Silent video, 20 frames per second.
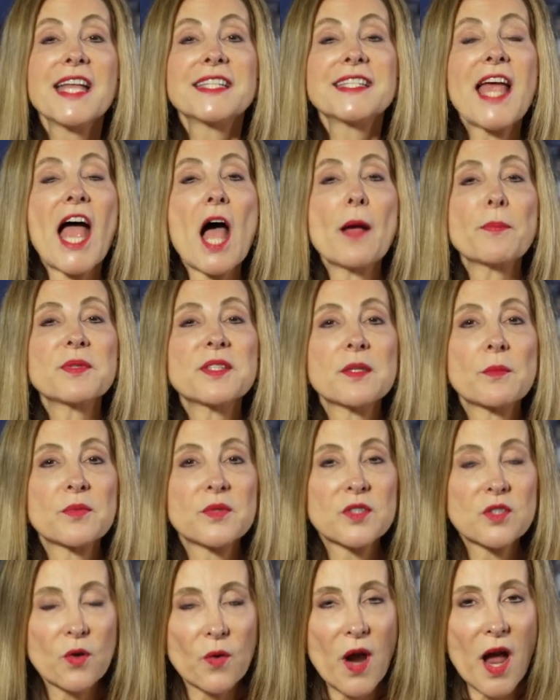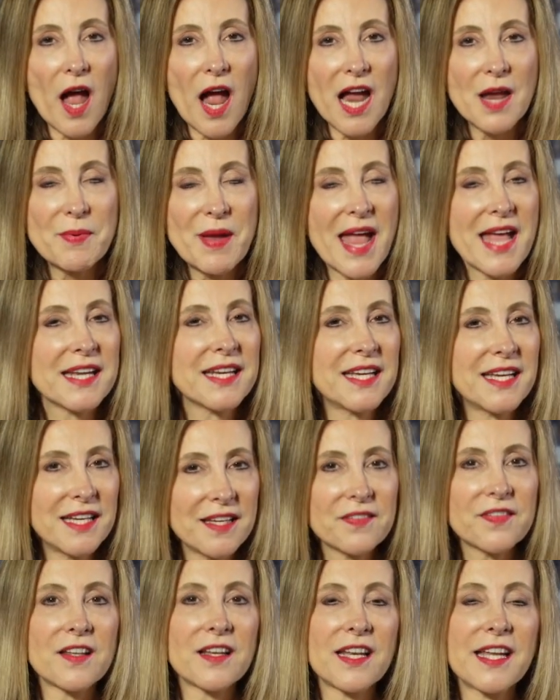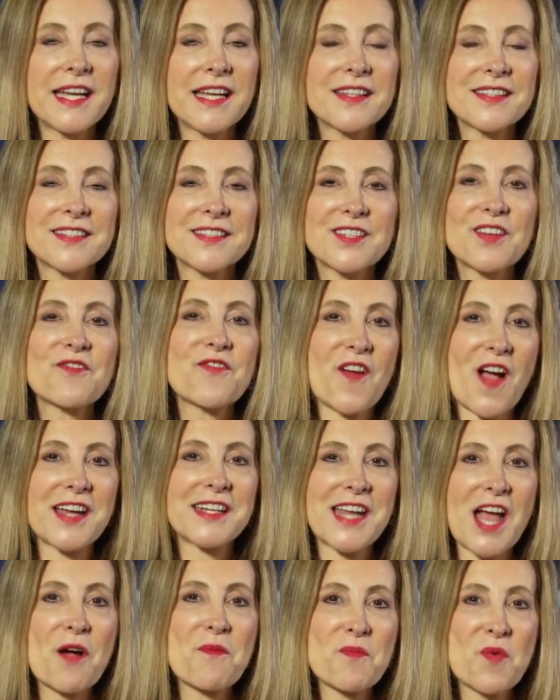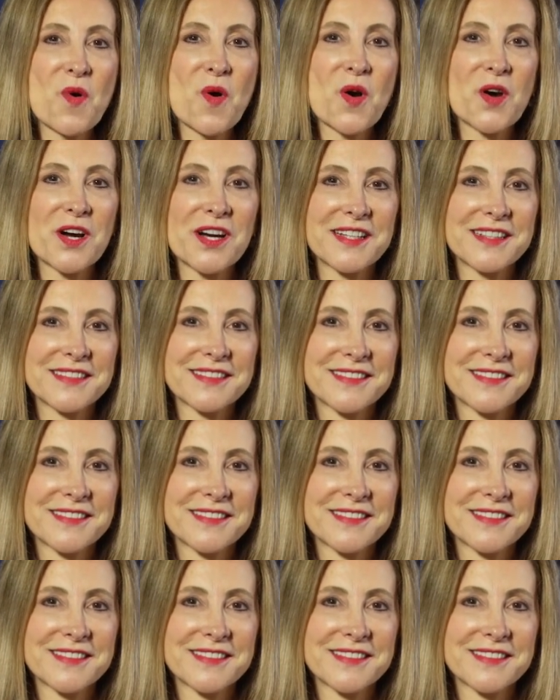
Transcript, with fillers: Tap subscribe and hit the links to find out more.